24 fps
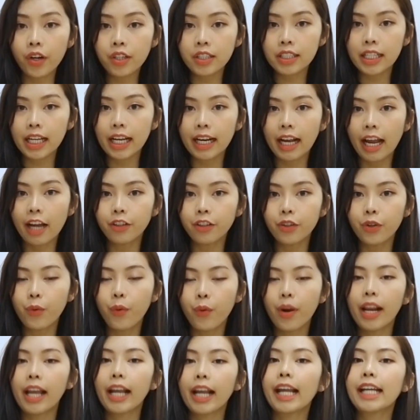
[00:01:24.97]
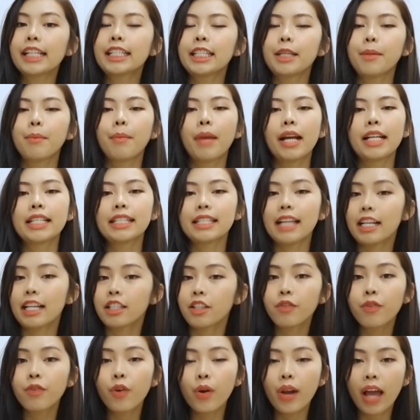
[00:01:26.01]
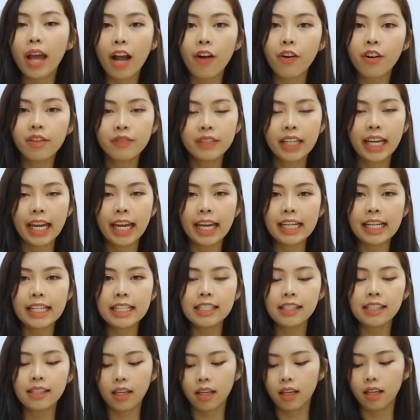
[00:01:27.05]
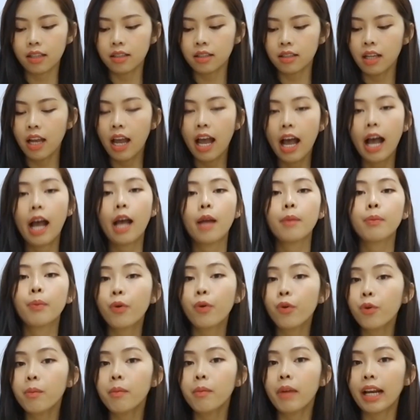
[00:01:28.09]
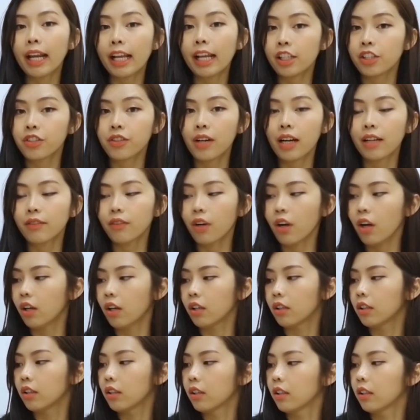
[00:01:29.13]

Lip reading: thing I do when I get in my saxophone out of case is I put my neck strap on.